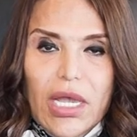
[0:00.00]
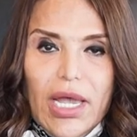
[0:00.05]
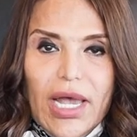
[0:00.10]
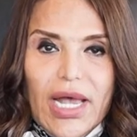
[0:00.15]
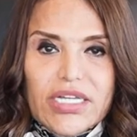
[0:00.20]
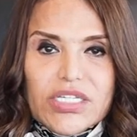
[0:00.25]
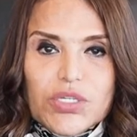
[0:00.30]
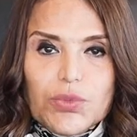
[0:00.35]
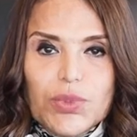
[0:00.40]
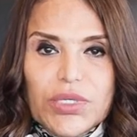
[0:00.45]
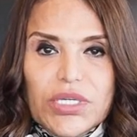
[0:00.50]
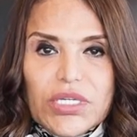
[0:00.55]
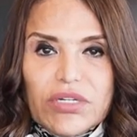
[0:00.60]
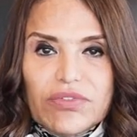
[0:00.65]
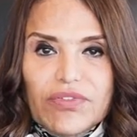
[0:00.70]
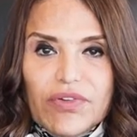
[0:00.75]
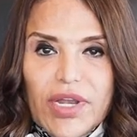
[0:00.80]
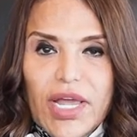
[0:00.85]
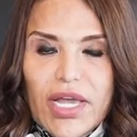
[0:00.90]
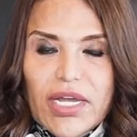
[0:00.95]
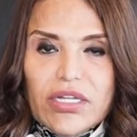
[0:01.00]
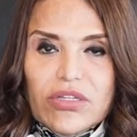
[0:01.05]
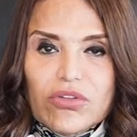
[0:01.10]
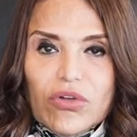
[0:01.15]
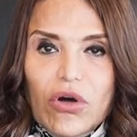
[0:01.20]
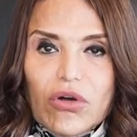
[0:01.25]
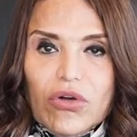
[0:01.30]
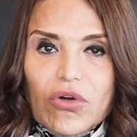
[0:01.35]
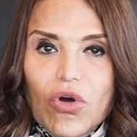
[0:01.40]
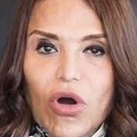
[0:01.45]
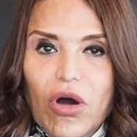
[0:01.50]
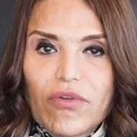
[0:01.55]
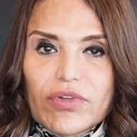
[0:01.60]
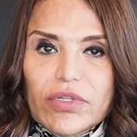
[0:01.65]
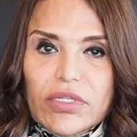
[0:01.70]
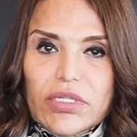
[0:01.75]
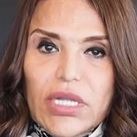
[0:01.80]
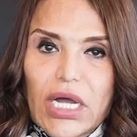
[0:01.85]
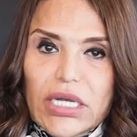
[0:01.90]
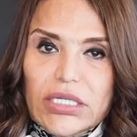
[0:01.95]
as we reflect on
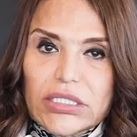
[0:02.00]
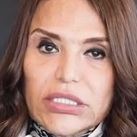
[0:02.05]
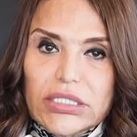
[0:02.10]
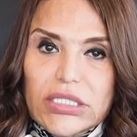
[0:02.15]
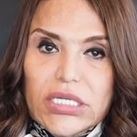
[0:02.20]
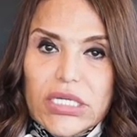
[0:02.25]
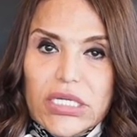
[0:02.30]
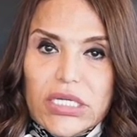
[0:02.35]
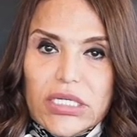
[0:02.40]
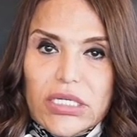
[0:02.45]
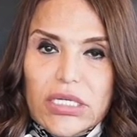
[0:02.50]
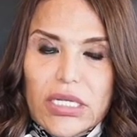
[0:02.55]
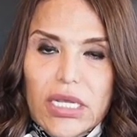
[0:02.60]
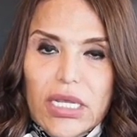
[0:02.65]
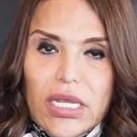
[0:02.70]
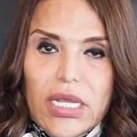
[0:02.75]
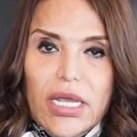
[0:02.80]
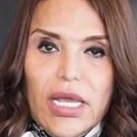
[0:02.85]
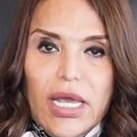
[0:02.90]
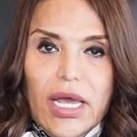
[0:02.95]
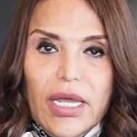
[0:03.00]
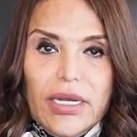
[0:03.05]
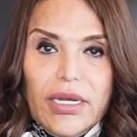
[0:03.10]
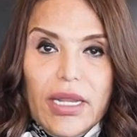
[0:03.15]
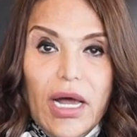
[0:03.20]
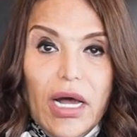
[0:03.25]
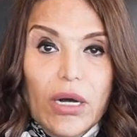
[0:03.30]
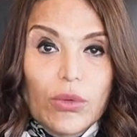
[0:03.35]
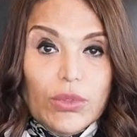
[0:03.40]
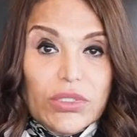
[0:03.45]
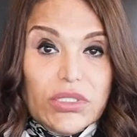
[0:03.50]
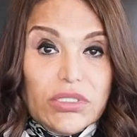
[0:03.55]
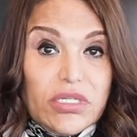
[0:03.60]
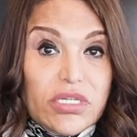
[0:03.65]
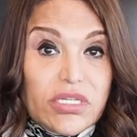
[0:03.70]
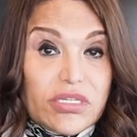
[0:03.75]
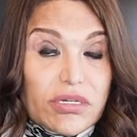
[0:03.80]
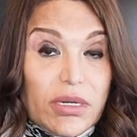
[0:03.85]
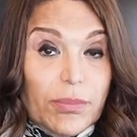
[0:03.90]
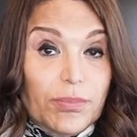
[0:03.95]
COVID 19 and how it
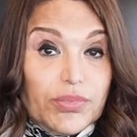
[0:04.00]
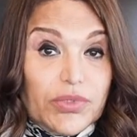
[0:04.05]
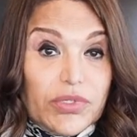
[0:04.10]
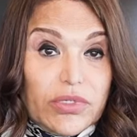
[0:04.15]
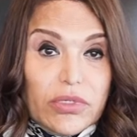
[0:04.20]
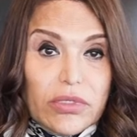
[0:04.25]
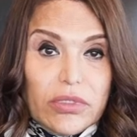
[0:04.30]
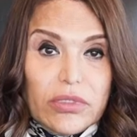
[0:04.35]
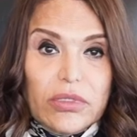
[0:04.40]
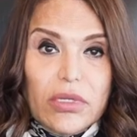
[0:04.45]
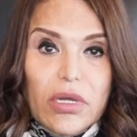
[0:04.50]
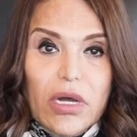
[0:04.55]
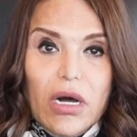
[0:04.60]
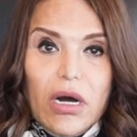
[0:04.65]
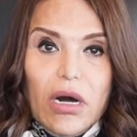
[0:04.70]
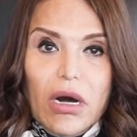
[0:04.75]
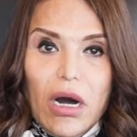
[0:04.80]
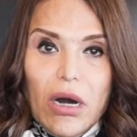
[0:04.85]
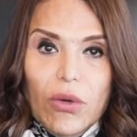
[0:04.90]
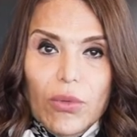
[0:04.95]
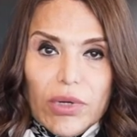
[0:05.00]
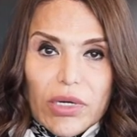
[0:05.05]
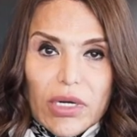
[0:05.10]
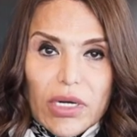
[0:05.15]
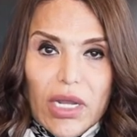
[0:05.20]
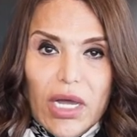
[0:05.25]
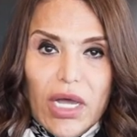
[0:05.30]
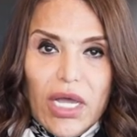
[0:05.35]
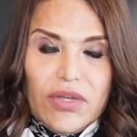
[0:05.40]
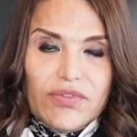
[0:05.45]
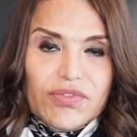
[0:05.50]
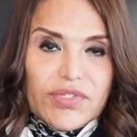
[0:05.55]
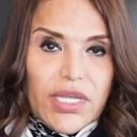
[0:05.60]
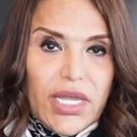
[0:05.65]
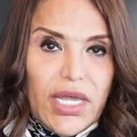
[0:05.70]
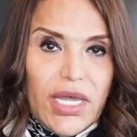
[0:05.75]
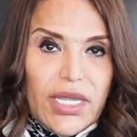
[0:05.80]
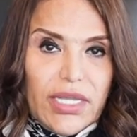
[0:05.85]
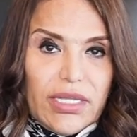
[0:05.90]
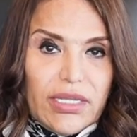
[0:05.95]
disrupted our lives
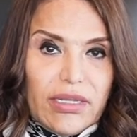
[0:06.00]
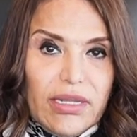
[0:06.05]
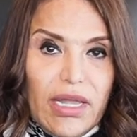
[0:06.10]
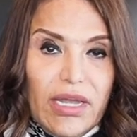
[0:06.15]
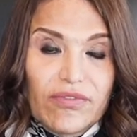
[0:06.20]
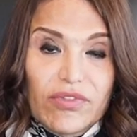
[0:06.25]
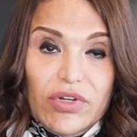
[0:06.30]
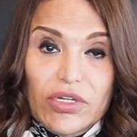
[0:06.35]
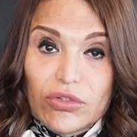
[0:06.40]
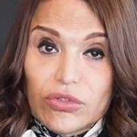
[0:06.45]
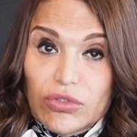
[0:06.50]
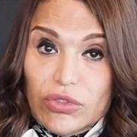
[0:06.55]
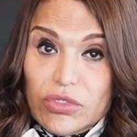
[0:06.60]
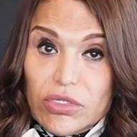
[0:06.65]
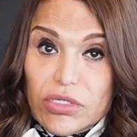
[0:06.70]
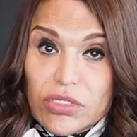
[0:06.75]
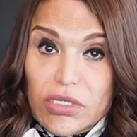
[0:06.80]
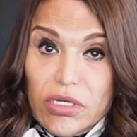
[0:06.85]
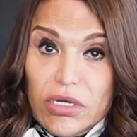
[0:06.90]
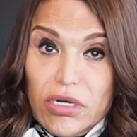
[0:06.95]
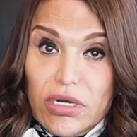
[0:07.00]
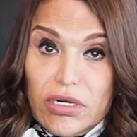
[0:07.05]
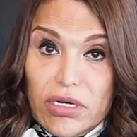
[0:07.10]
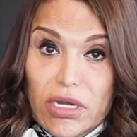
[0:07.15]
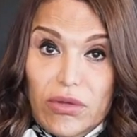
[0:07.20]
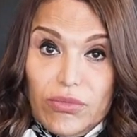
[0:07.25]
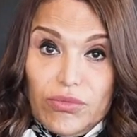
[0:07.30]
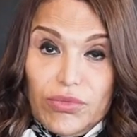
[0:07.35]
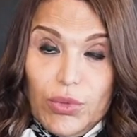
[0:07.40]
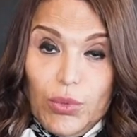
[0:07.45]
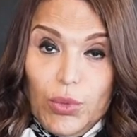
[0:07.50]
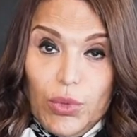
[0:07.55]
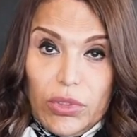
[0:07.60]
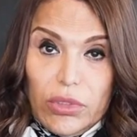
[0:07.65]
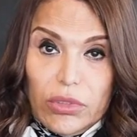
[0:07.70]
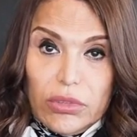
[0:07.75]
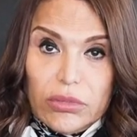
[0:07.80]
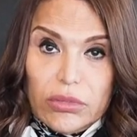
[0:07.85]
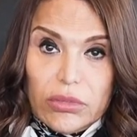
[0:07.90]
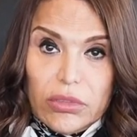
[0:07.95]
and livelihoods around the
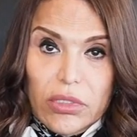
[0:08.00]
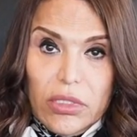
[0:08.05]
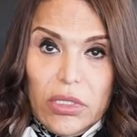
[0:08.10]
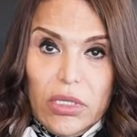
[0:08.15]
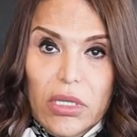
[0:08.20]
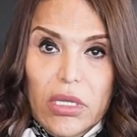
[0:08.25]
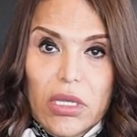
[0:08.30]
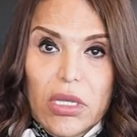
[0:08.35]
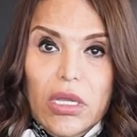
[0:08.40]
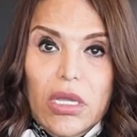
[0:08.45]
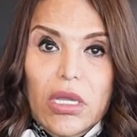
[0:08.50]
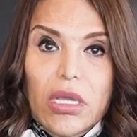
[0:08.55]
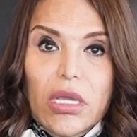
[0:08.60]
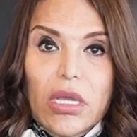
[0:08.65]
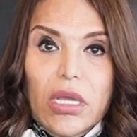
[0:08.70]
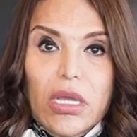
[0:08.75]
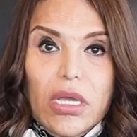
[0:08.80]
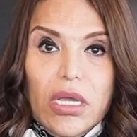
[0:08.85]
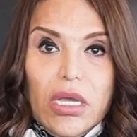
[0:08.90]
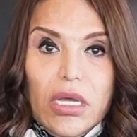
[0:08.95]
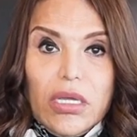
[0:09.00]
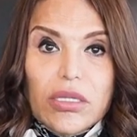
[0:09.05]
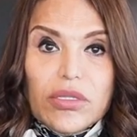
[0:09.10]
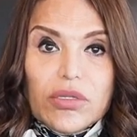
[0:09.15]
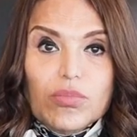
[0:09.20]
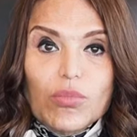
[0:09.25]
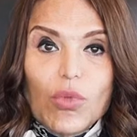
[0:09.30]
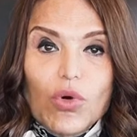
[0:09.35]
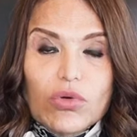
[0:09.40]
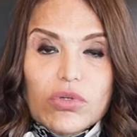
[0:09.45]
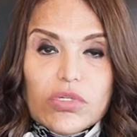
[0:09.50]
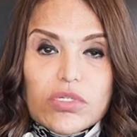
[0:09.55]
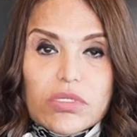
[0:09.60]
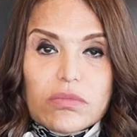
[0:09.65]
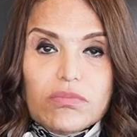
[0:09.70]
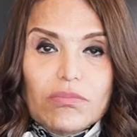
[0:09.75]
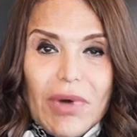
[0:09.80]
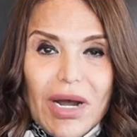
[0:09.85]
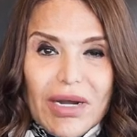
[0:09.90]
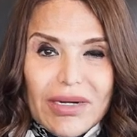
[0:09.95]
world. It
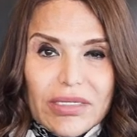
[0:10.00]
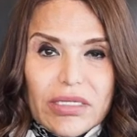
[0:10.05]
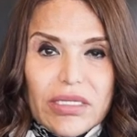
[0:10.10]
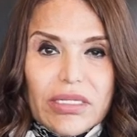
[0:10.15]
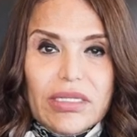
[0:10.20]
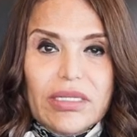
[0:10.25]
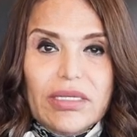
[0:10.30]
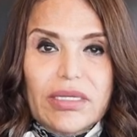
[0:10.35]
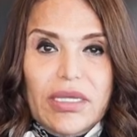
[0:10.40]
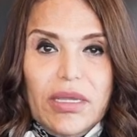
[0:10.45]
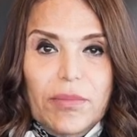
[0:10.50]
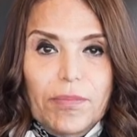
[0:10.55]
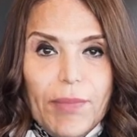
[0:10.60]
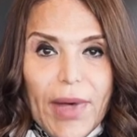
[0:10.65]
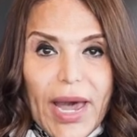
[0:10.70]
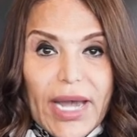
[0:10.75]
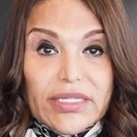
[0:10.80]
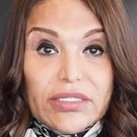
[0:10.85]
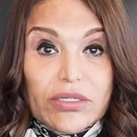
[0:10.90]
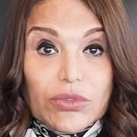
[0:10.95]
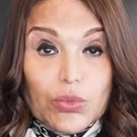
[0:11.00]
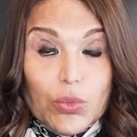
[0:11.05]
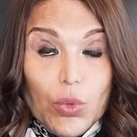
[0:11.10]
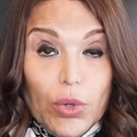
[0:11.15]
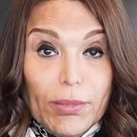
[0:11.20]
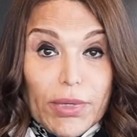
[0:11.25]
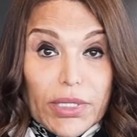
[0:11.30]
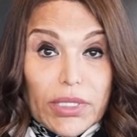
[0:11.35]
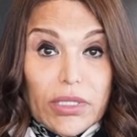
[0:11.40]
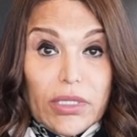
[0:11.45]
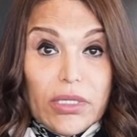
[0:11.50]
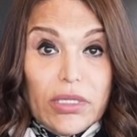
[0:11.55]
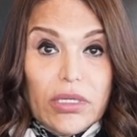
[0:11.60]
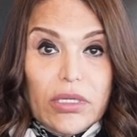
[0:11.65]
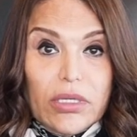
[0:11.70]
most markedly impacted women